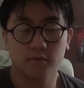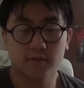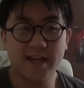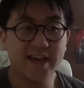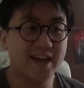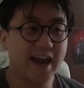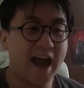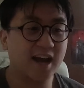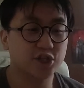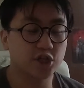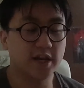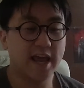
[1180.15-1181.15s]
Taking
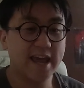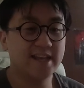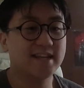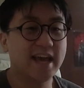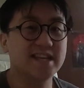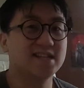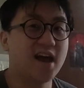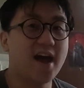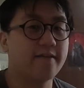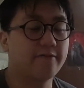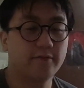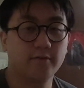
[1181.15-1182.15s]
action is his
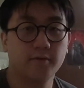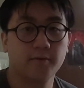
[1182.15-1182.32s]
life.